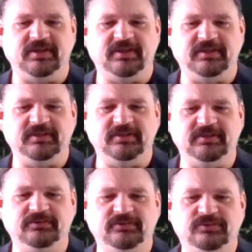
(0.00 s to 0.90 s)

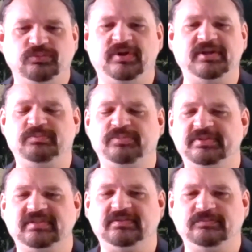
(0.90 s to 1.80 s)
you'd want to
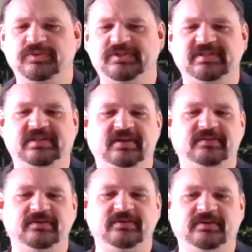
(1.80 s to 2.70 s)
put
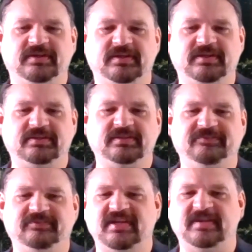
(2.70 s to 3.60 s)
together
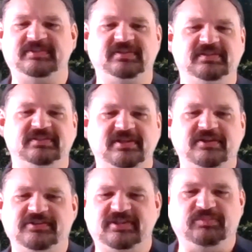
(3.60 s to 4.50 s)
different types of
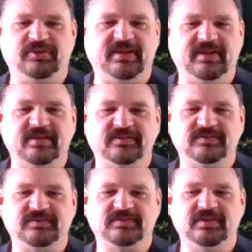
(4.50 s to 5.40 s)
contingency
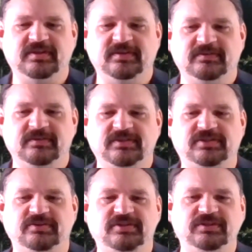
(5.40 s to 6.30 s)
plans.
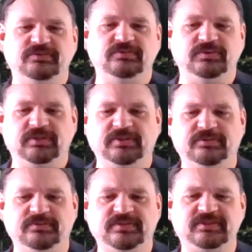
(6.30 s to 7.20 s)
Should you
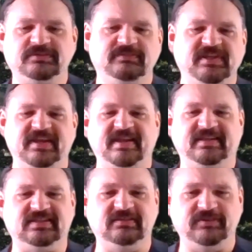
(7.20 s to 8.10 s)
lose
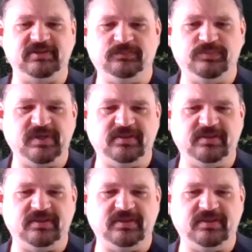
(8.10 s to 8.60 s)
connectivity with